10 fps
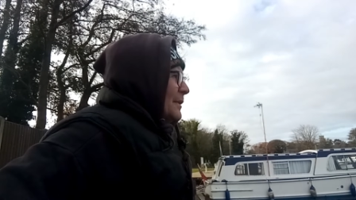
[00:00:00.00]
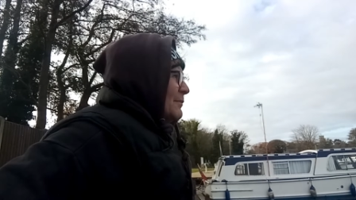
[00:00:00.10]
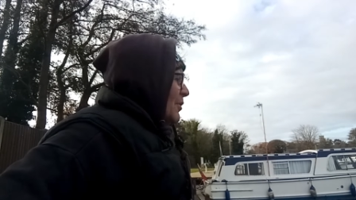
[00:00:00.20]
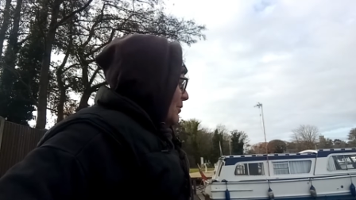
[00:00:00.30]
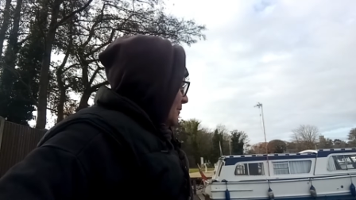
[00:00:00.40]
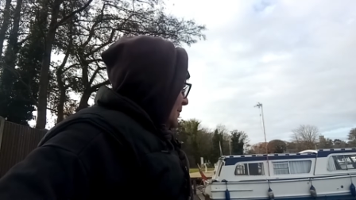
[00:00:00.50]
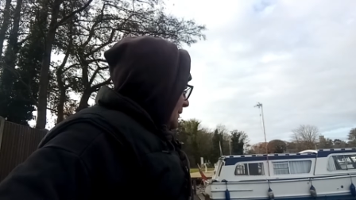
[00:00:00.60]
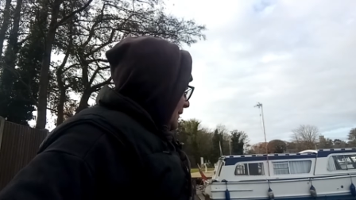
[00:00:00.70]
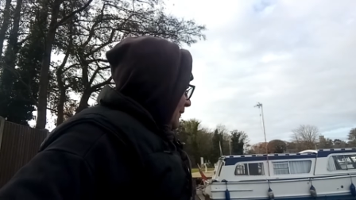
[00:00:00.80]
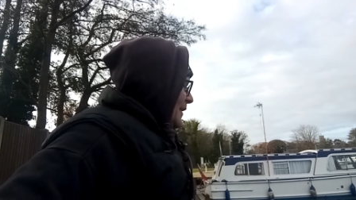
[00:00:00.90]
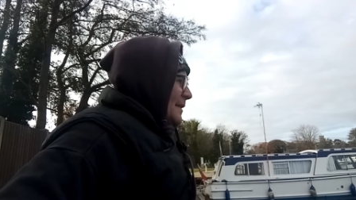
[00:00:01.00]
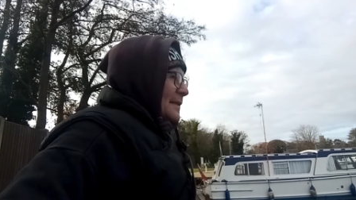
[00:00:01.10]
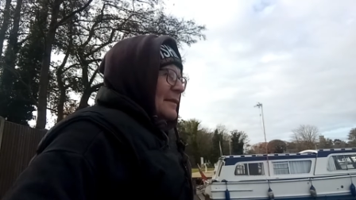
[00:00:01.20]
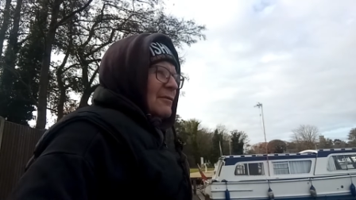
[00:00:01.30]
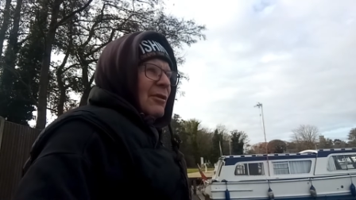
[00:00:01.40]
wrong? Was I feeding
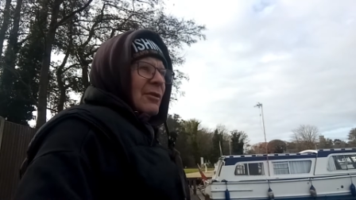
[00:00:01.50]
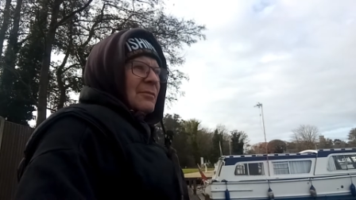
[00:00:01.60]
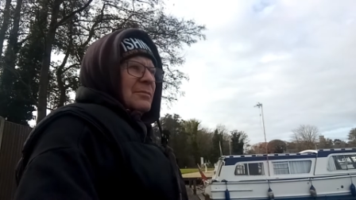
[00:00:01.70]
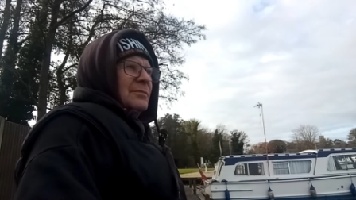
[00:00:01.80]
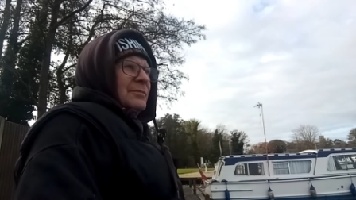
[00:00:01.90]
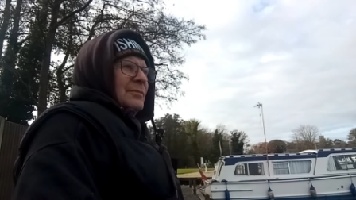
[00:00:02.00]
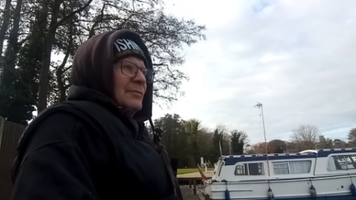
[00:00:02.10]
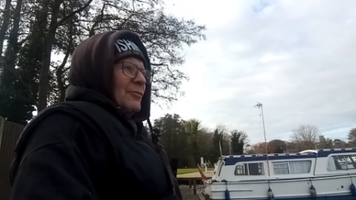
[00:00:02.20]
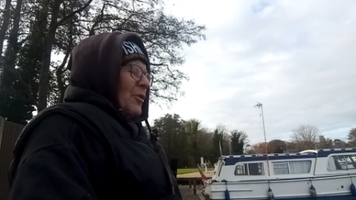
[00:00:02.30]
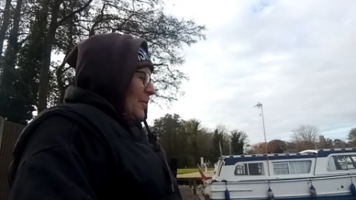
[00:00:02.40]
it wrong? Wrong